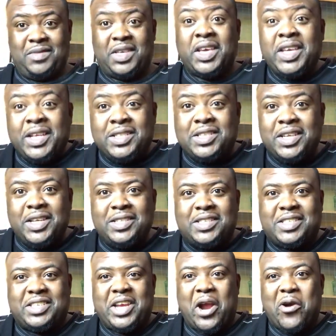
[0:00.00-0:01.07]
Kids in
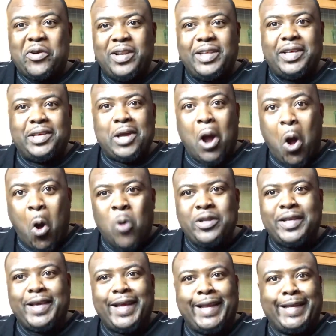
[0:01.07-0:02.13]
Sierra
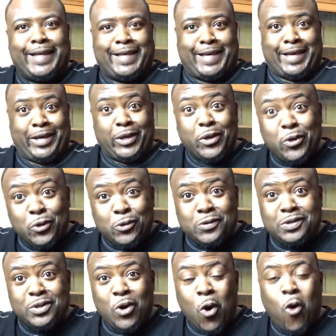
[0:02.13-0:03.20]
Leone getting
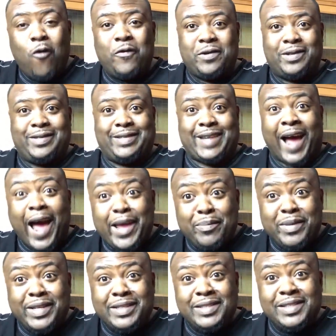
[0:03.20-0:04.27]
killed over
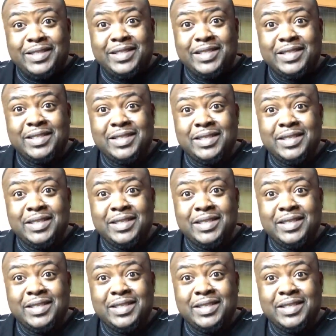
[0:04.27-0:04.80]
diamonds.